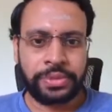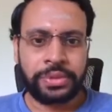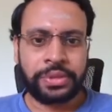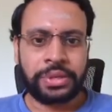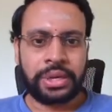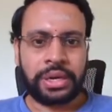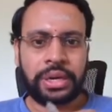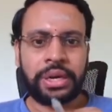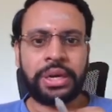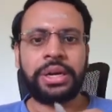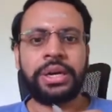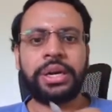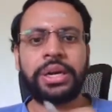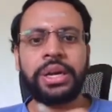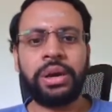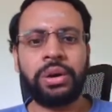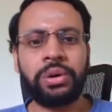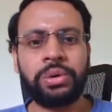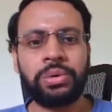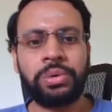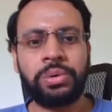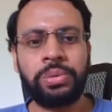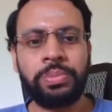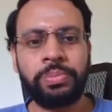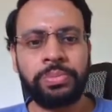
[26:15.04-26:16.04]
And
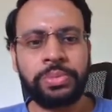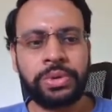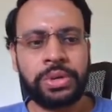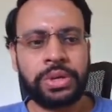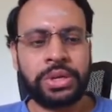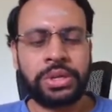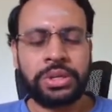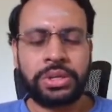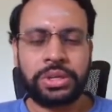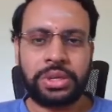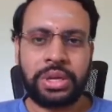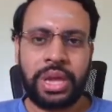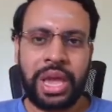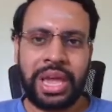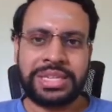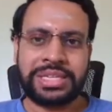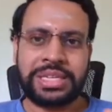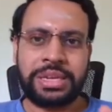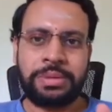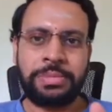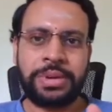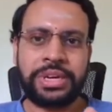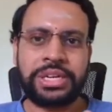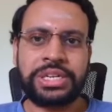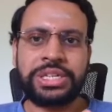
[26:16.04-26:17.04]
now, as
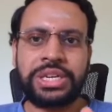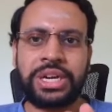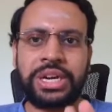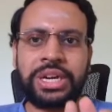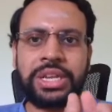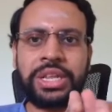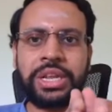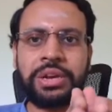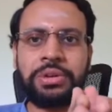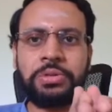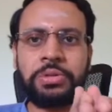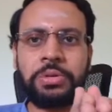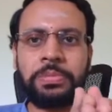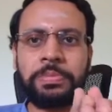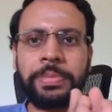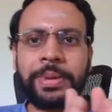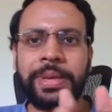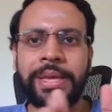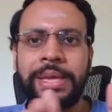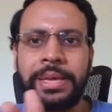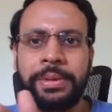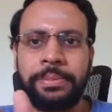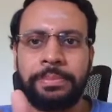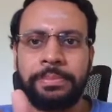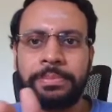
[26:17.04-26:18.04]
I mentioned, there could
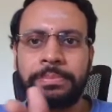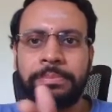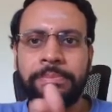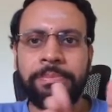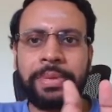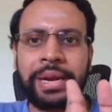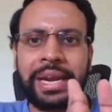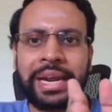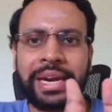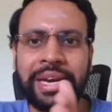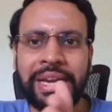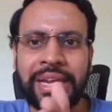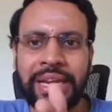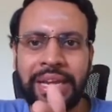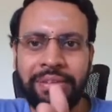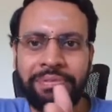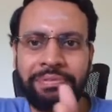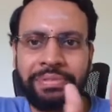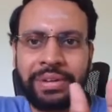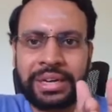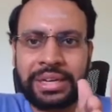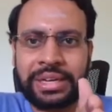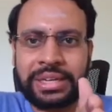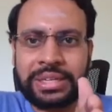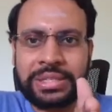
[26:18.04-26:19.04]
be blurring
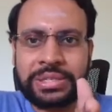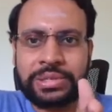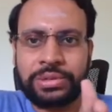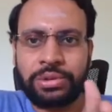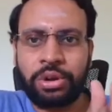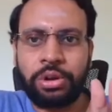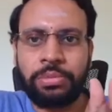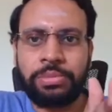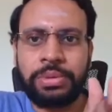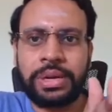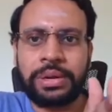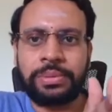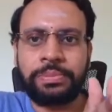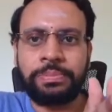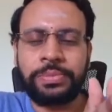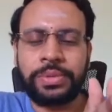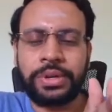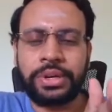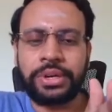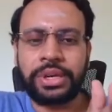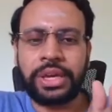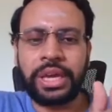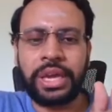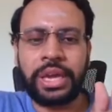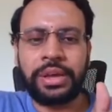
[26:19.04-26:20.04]
effect in Sobel,
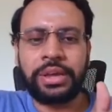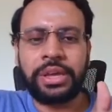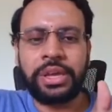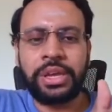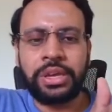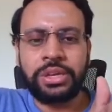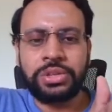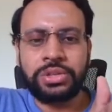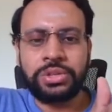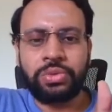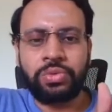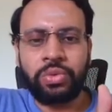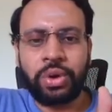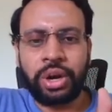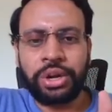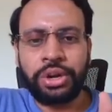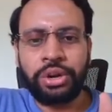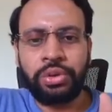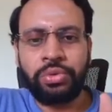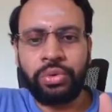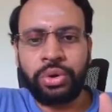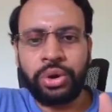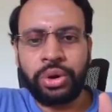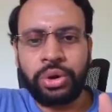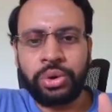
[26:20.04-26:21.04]
okay. So what
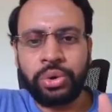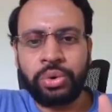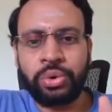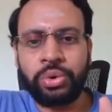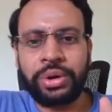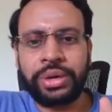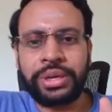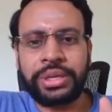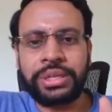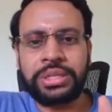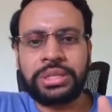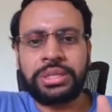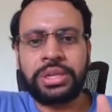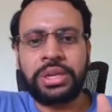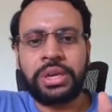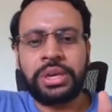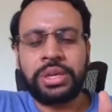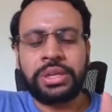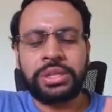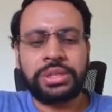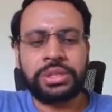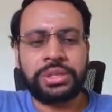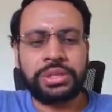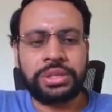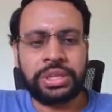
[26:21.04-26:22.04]
you would do is,
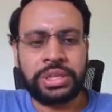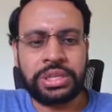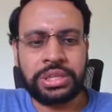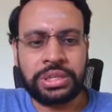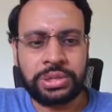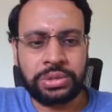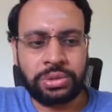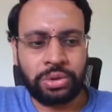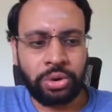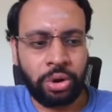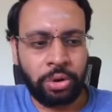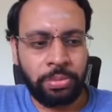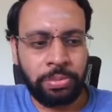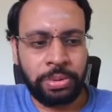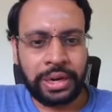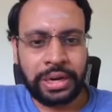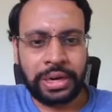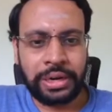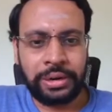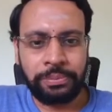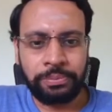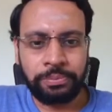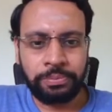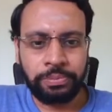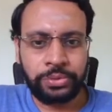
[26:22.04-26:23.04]
this
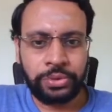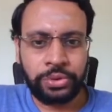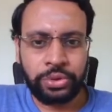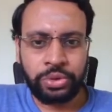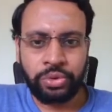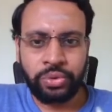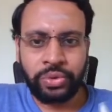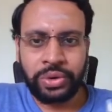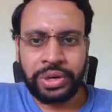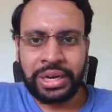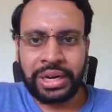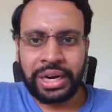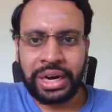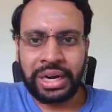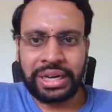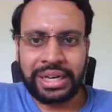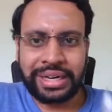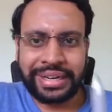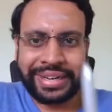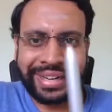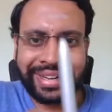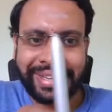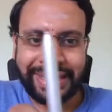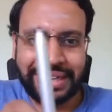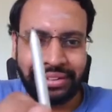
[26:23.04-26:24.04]
Sobel you will not
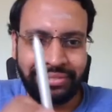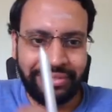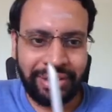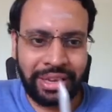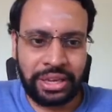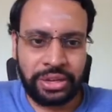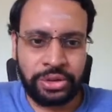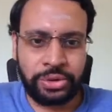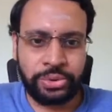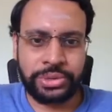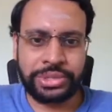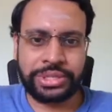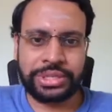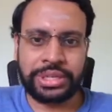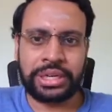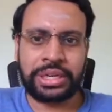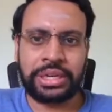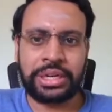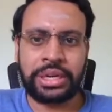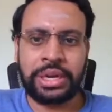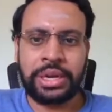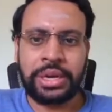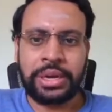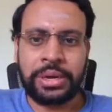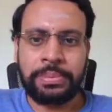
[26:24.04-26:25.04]
right away use
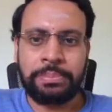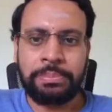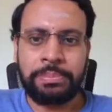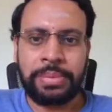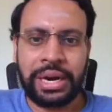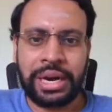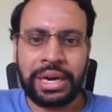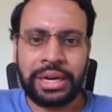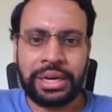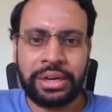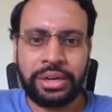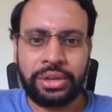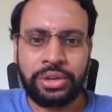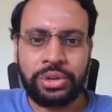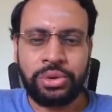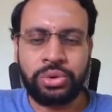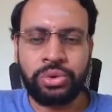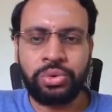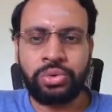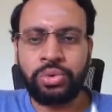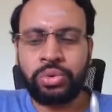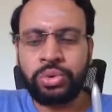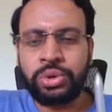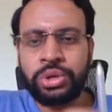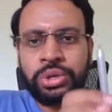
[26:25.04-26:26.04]
it, but you
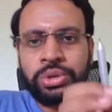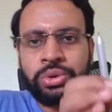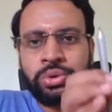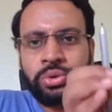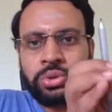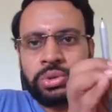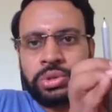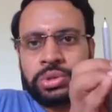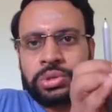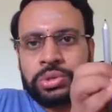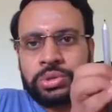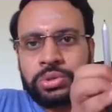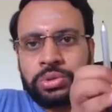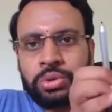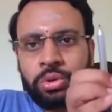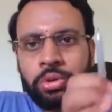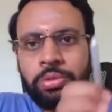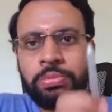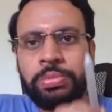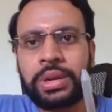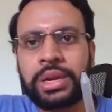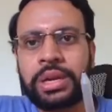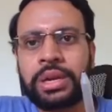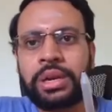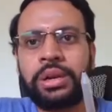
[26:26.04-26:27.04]
would use
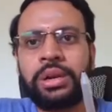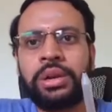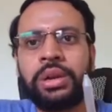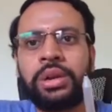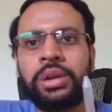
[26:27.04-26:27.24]
Sobel